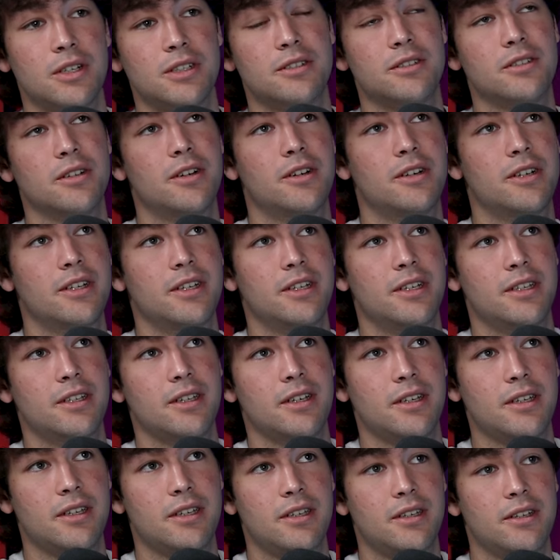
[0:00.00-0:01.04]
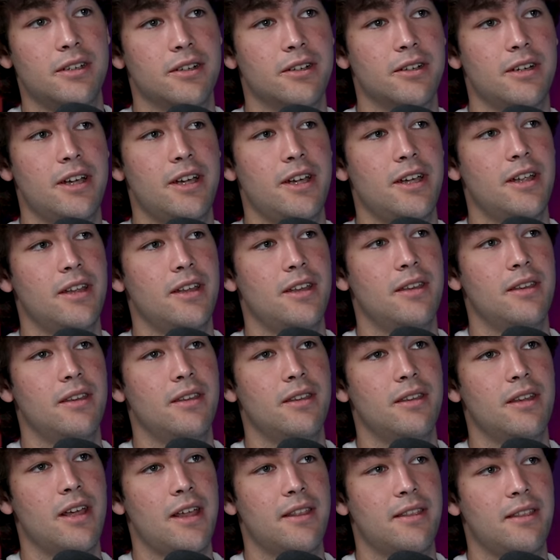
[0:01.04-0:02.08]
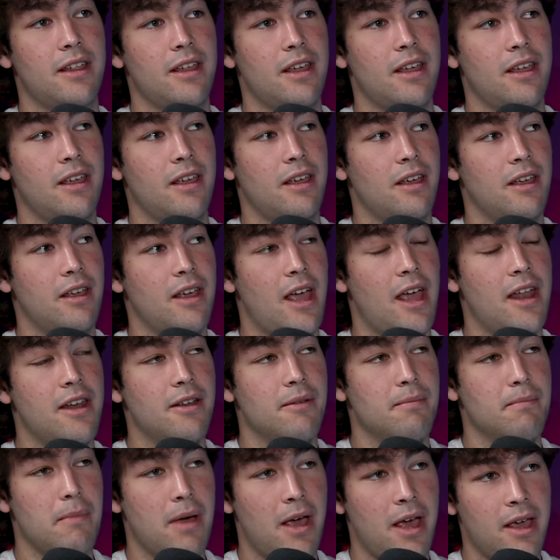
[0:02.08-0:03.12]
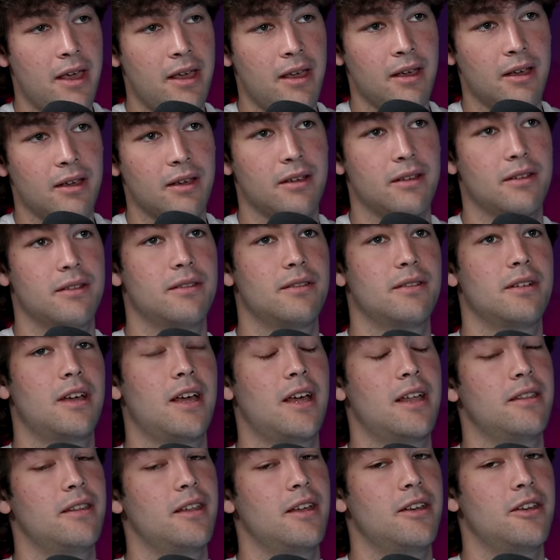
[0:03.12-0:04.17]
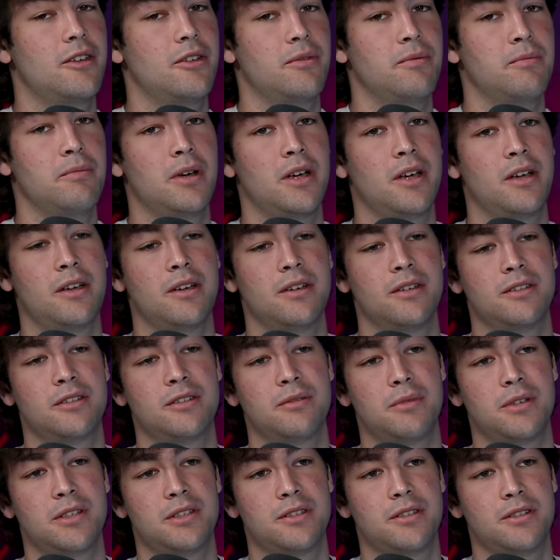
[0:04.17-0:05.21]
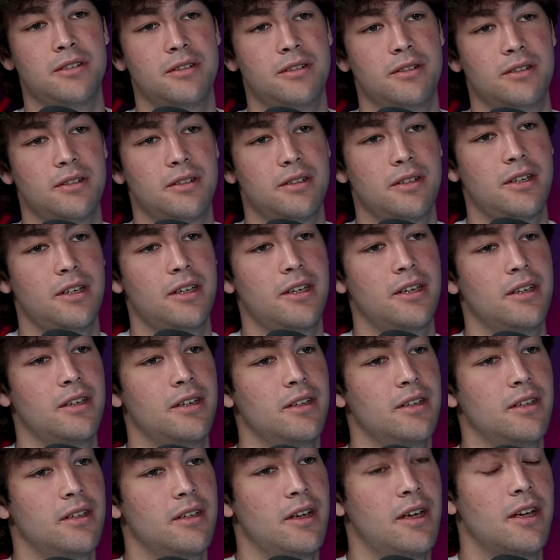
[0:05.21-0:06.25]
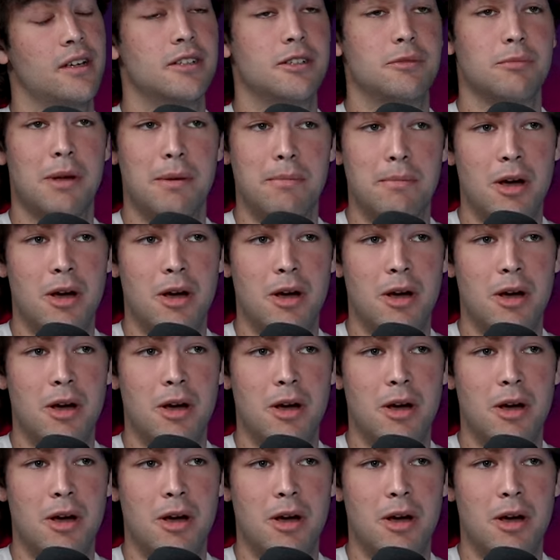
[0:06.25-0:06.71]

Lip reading: I started here at the end of May, at the end of my semester, and actually my